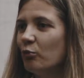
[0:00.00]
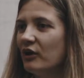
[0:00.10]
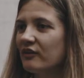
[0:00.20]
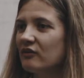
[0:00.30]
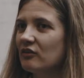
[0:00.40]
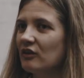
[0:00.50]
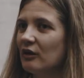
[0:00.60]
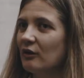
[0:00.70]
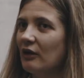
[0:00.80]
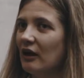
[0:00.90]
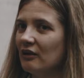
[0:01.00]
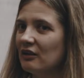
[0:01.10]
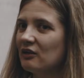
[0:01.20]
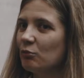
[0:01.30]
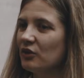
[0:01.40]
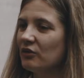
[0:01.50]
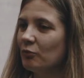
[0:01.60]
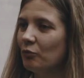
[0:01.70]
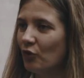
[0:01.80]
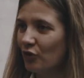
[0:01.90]
but a little bit
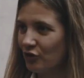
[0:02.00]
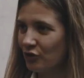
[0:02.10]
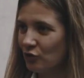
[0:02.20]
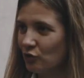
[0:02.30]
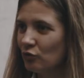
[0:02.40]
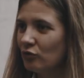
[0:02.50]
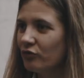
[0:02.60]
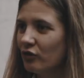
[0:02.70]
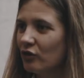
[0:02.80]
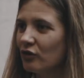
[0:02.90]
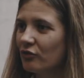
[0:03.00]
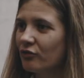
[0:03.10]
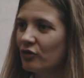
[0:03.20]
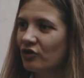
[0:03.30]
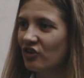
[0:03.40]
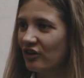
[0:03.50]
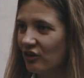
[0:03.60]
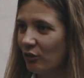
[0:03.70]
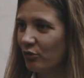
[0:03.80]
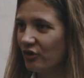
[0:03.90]
more new for
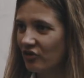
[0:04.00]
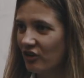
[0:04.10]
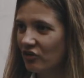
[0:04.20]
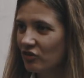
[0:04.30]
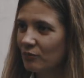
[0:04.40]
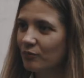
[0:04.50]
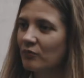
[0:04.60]
general business.